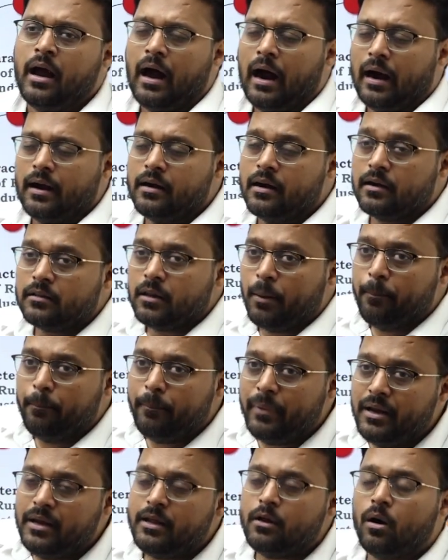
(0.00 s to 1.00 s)
under the
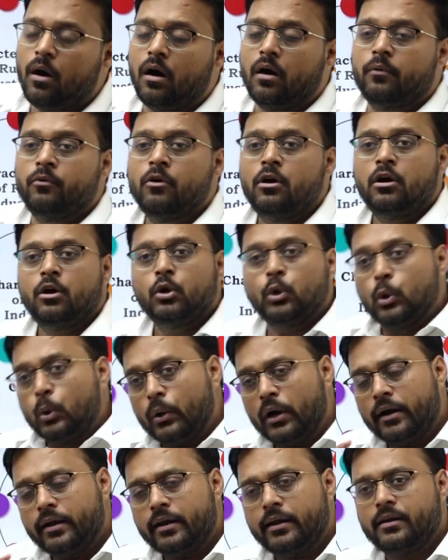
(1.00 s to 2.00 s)
meaning of
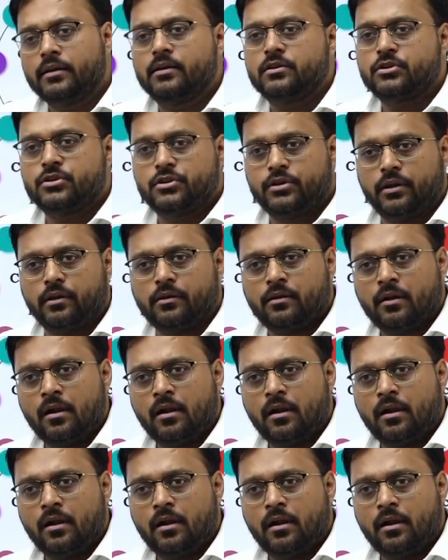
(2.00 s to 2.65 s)
rural industries?